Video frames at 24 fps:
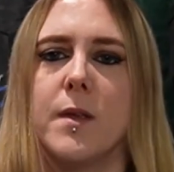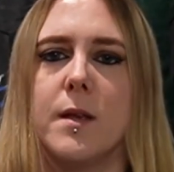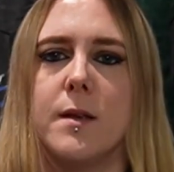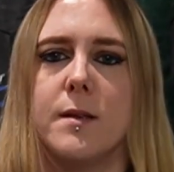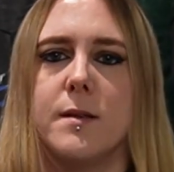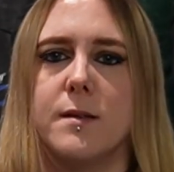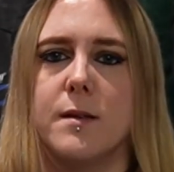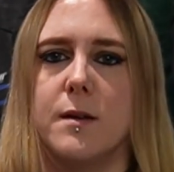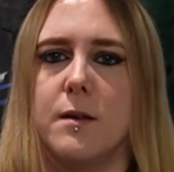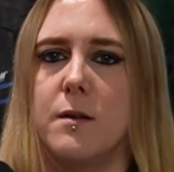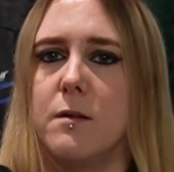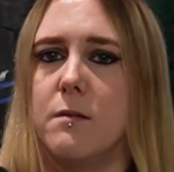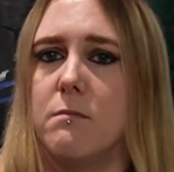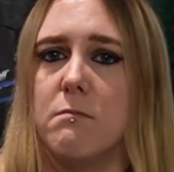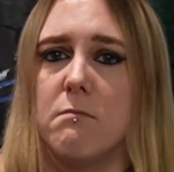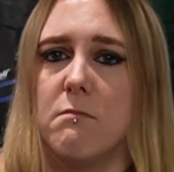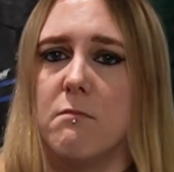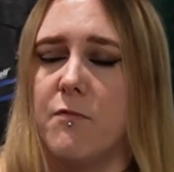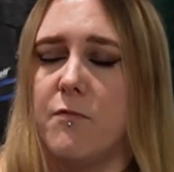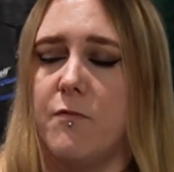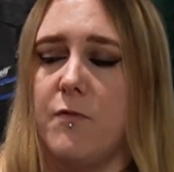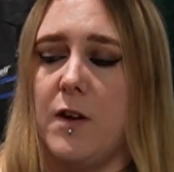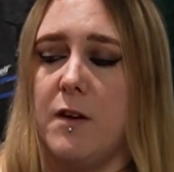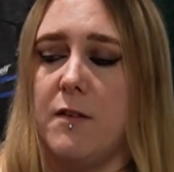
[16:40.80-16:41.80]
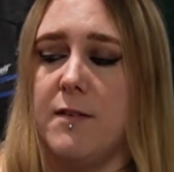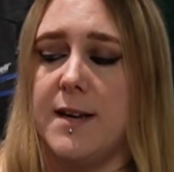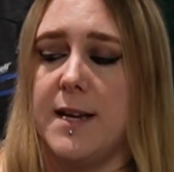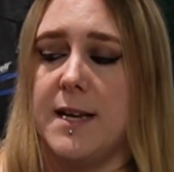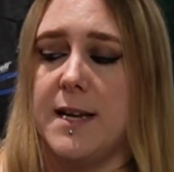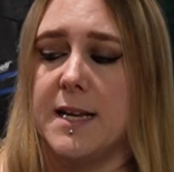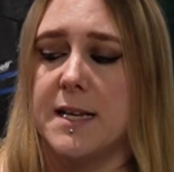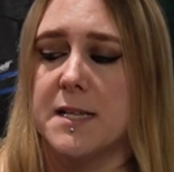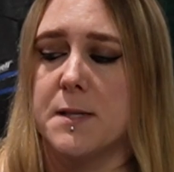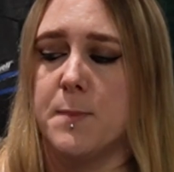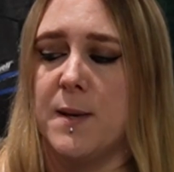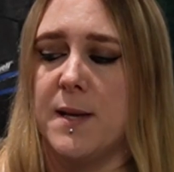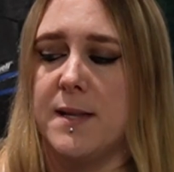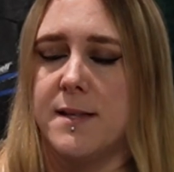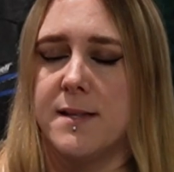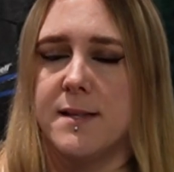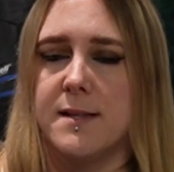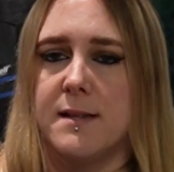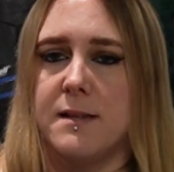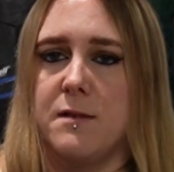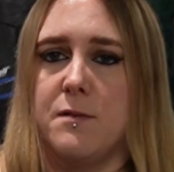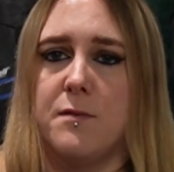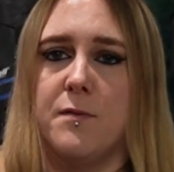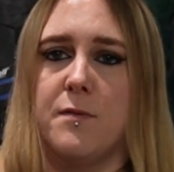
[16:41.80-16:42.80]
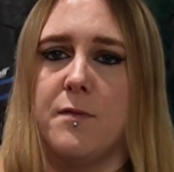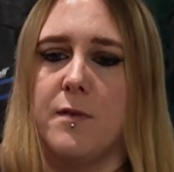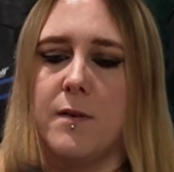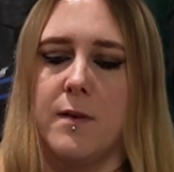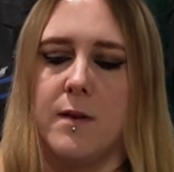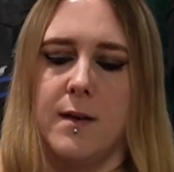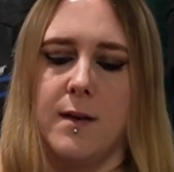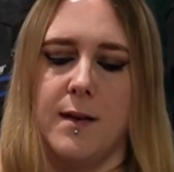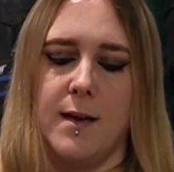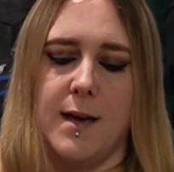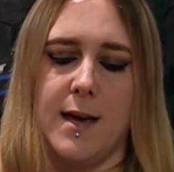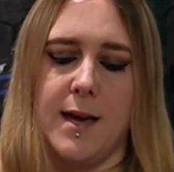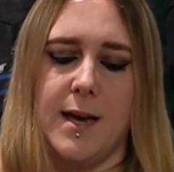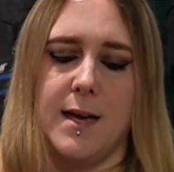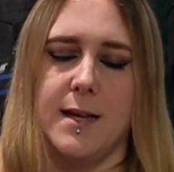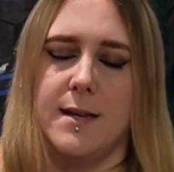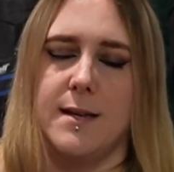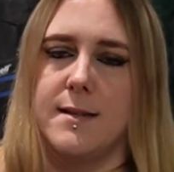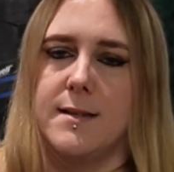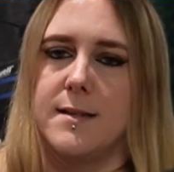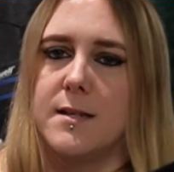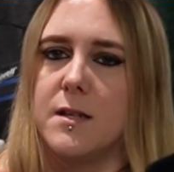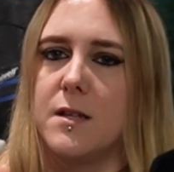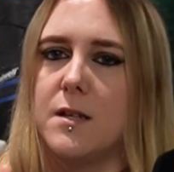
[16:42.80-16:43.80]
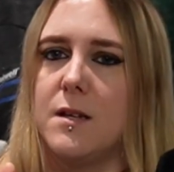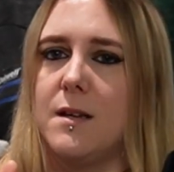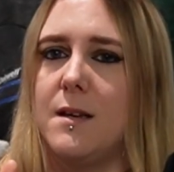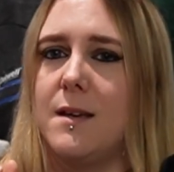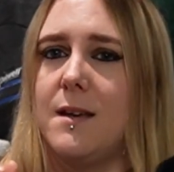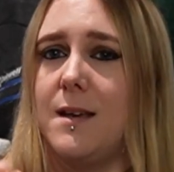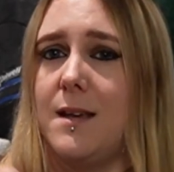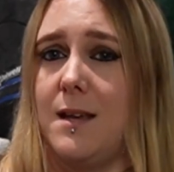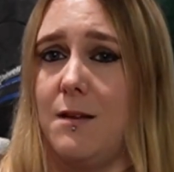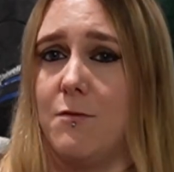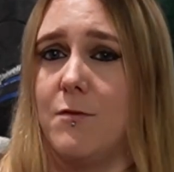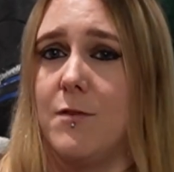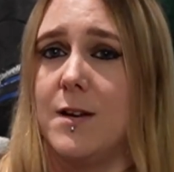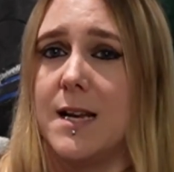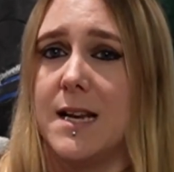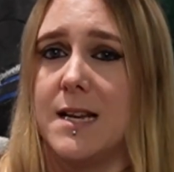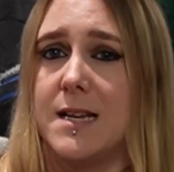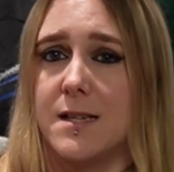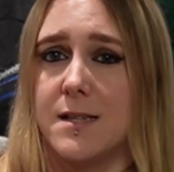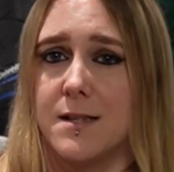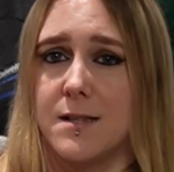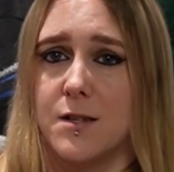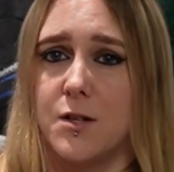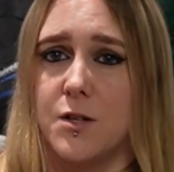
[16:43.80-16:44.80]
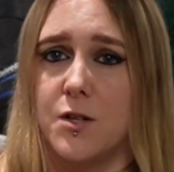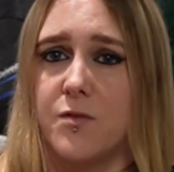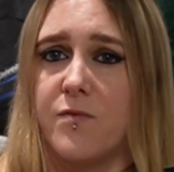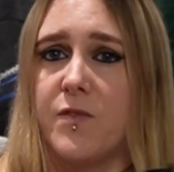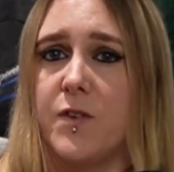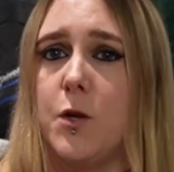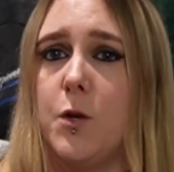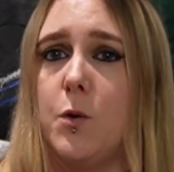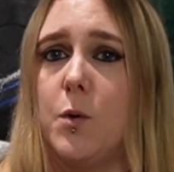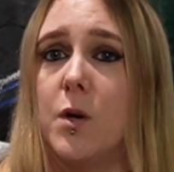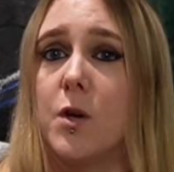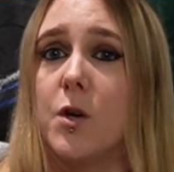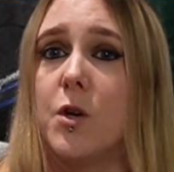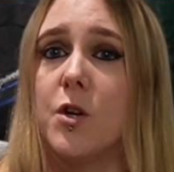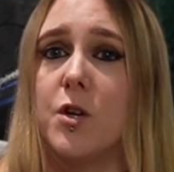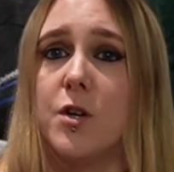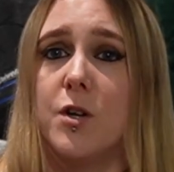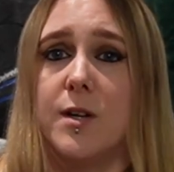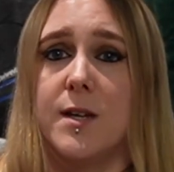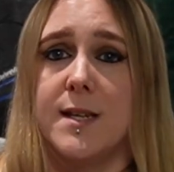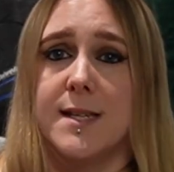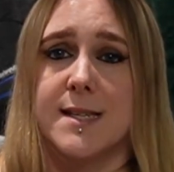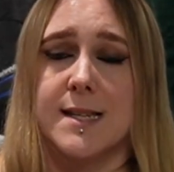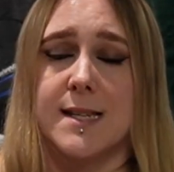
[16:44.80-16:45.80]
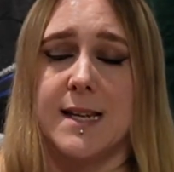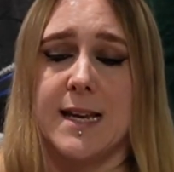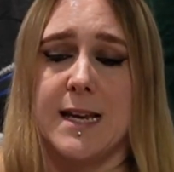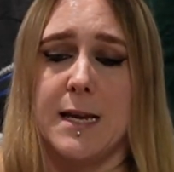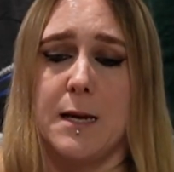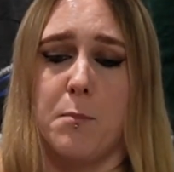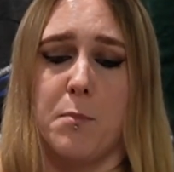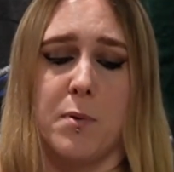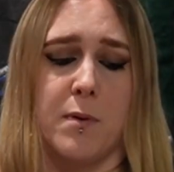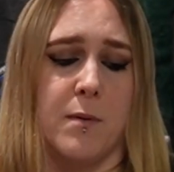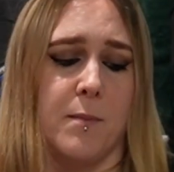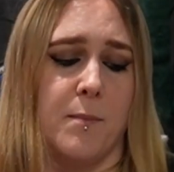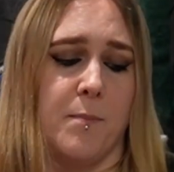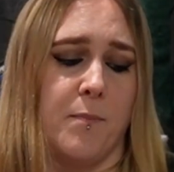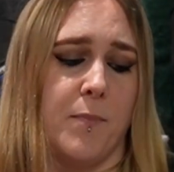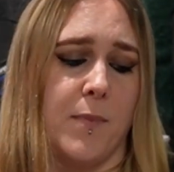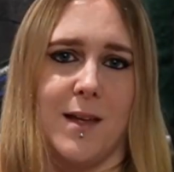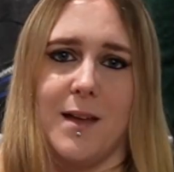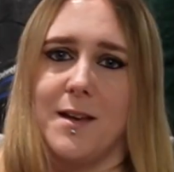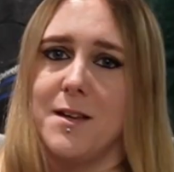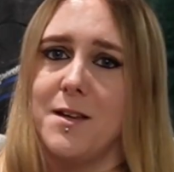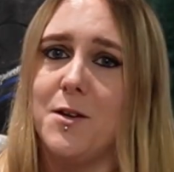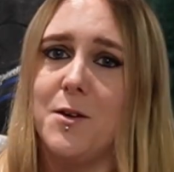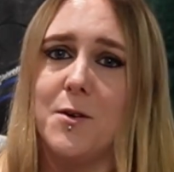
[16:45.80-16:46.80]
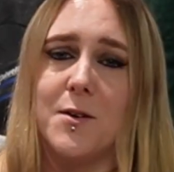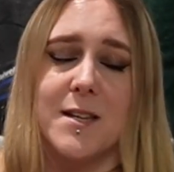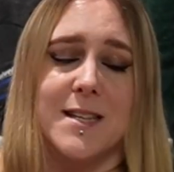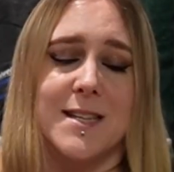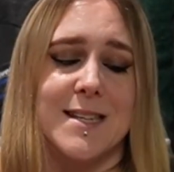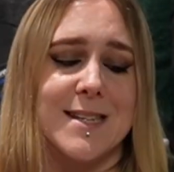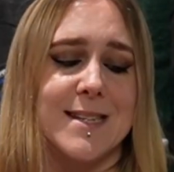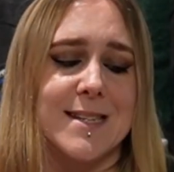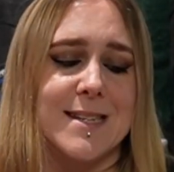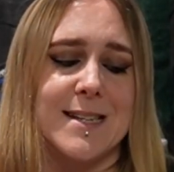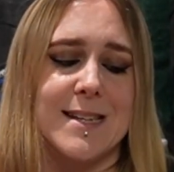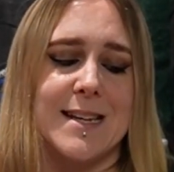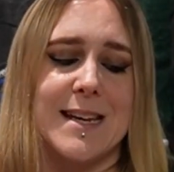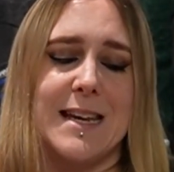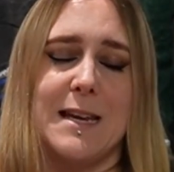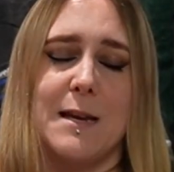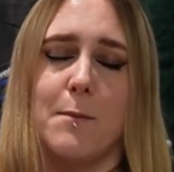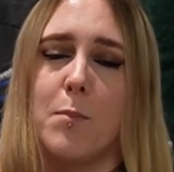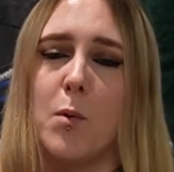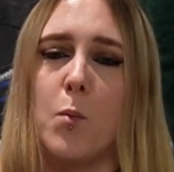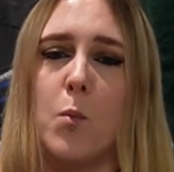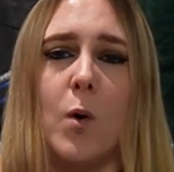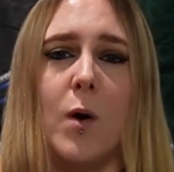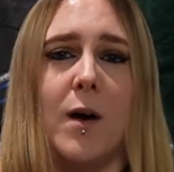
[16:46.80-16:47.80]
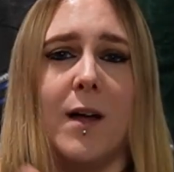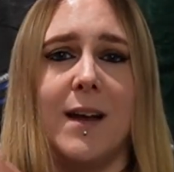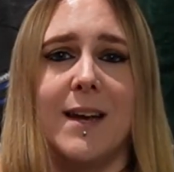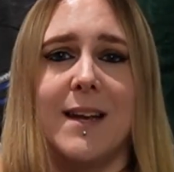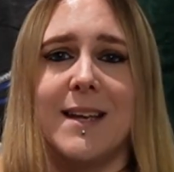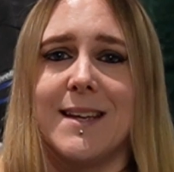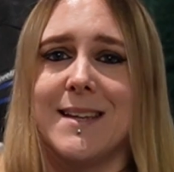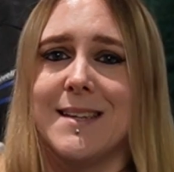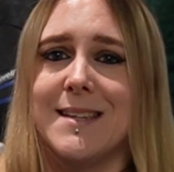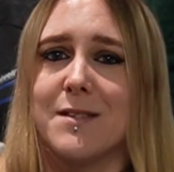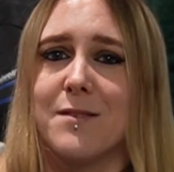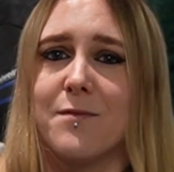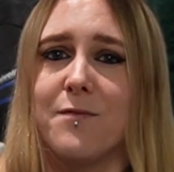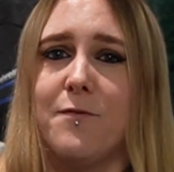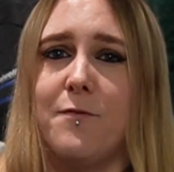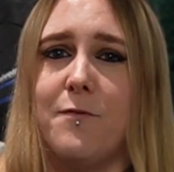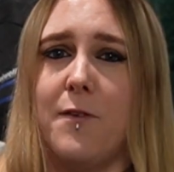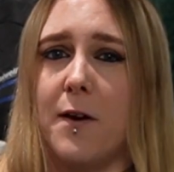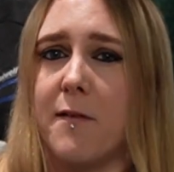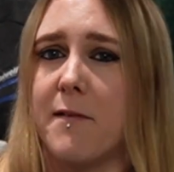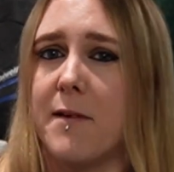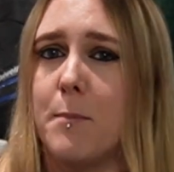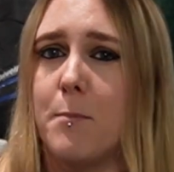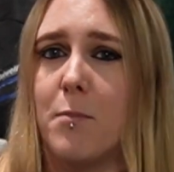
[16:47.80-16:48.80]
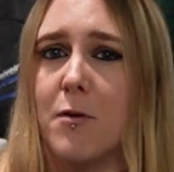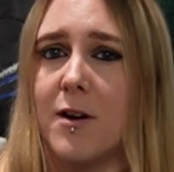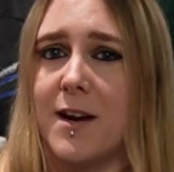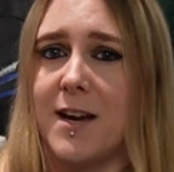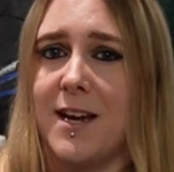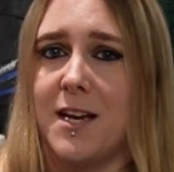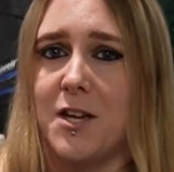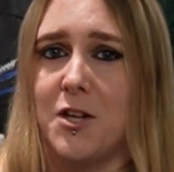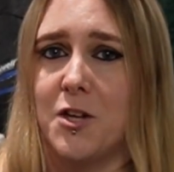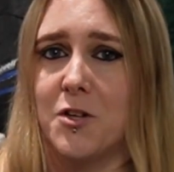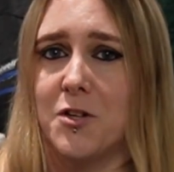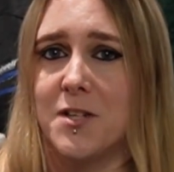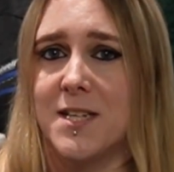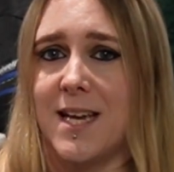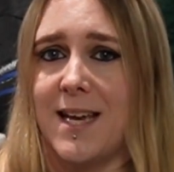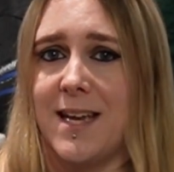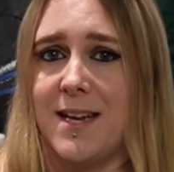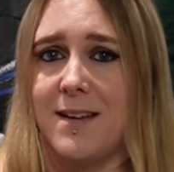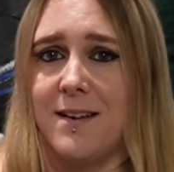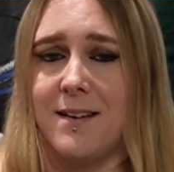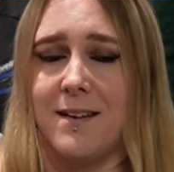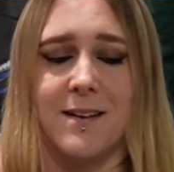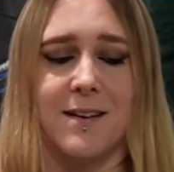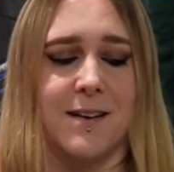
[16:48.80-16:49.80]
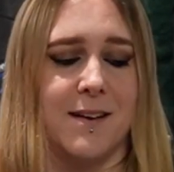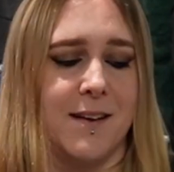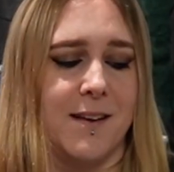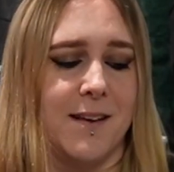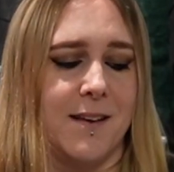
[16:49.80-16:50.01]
so very inexpensive, and it really does give you a good night's sleep. And you can sleep while it is very bright in your tent.